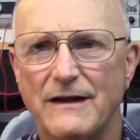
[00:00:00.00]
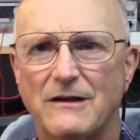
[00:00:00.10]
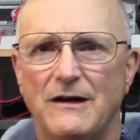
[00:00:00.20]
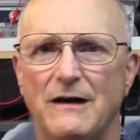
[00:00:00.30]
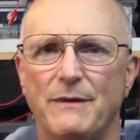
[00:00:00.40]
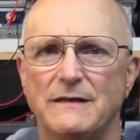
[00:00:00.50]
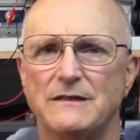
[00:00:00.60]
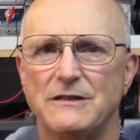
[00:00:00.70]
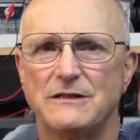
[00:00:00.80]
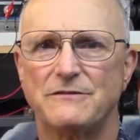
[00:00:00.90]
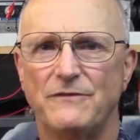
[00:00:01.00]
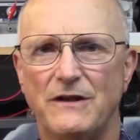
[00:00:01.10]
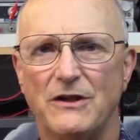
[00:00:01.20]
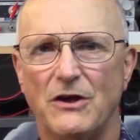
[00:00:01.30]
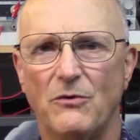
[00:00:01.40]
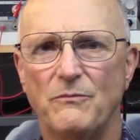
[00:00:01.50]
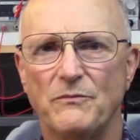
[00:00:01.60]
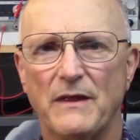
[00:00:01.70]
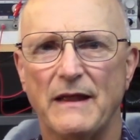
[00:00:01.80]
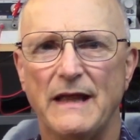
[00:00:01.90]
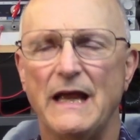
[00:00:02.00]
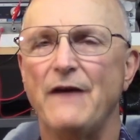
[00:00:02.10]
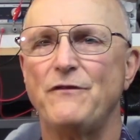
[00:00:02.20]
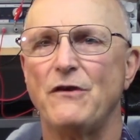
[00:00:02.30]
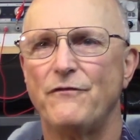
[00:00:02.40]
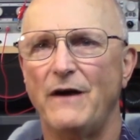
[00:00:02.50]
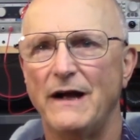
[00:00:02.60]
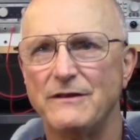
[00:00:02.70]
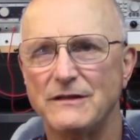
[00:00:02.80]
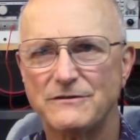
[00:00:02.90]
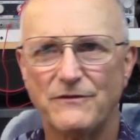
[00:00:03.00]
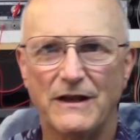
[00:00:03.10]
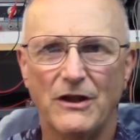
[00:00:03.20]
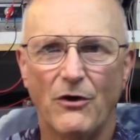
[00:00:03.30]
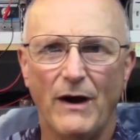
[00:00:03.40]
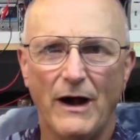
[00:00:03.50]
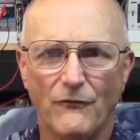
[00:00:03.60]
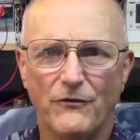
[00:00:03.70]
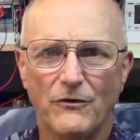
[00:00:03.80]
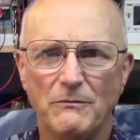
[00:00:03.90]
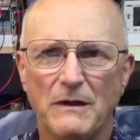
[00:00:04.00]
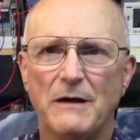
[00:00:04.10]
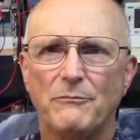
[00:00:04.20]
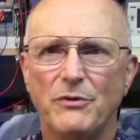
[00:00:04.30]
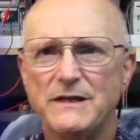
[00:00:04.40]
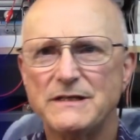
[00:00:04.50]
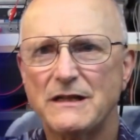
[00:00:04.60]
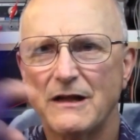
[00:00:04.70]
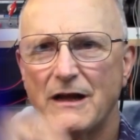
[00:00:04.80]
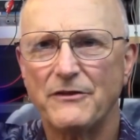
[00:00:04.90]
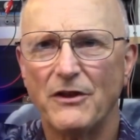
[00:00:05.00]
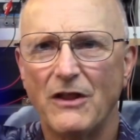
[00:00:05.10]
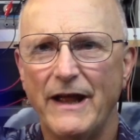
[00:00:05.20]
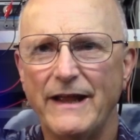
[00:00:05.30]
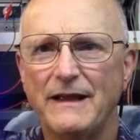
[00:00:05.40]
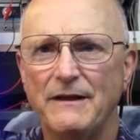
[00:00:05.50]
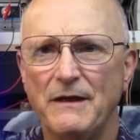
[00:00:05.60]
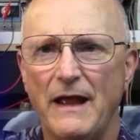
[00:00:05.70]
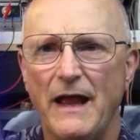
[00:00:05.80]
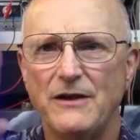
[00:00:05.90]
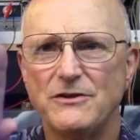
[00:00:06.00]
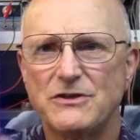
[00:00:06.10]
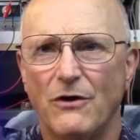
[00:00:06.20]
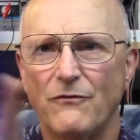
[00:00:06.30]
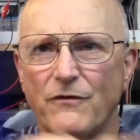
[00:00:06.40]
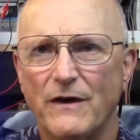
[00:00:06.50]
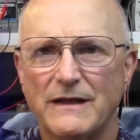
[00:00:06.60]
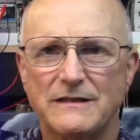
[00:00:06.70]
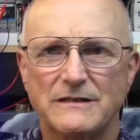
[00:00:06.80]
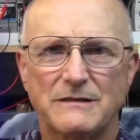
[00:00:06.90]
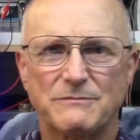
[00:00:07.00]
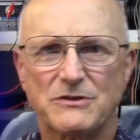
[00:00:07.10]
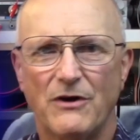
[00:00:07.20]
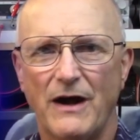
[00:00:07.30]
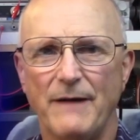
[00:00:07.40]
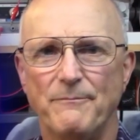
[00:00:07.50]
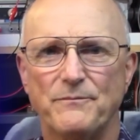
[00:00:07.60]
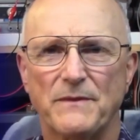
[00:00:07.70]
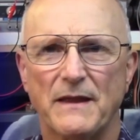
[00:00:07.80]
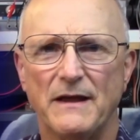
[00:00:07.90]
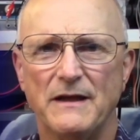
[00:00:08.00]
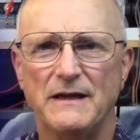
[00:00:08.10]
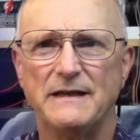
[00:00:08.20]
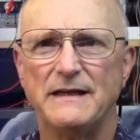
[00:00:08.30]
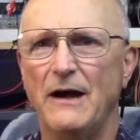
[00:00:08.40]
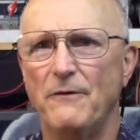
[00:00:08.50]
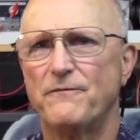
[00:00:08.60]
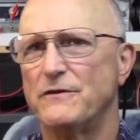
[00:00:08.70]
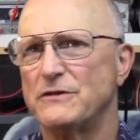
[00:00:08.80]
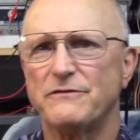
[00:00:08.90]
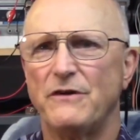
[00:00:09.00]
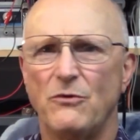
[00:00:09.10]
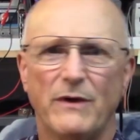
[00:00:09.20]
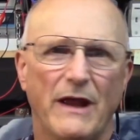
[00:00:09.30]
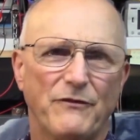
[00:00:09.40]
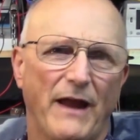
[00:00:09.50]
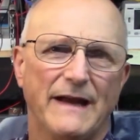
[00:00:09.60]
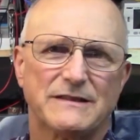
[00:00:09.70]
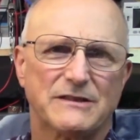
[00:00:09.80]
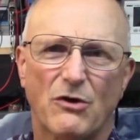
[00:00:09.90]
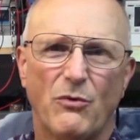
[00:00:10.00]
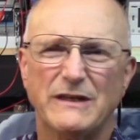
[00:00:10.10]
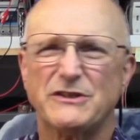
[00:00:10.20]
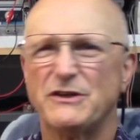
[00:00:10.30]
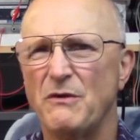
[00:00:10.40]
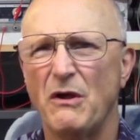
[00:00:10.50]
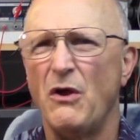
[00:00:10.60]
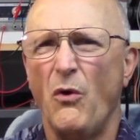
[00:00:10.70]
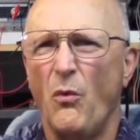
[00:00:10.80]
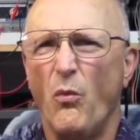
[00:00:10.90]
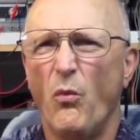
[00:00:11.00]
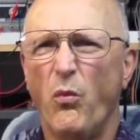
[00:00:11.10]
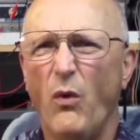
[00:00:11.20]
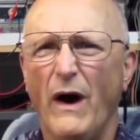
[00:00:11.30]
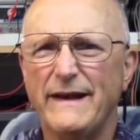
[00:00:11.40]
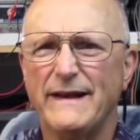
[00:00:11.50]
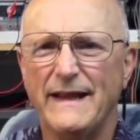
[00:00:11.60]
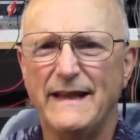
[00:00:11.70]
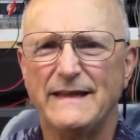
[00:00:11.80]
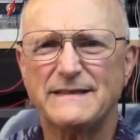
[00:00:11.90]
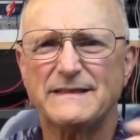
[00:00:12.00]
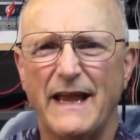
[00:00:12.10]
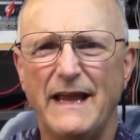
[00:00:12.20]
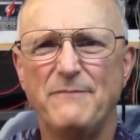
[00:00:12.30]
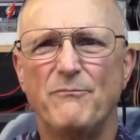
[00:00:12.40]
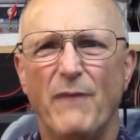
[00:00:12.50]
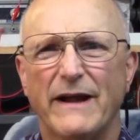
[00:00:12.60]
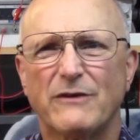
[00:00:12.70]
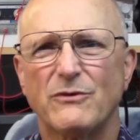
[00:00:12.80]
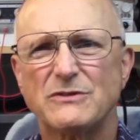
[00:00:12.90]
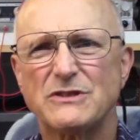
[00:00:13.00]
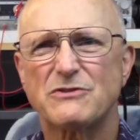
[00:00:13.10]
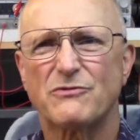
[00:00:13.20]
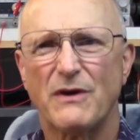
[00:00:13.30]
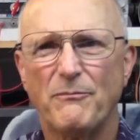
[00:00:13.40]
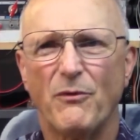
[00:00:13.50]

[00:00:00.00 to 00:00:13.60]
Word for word: a comment to this video. If you find this video helpful, please click on the like and don't forget to subscribe. Now, first of all, we have to ask the question, what is a microstrip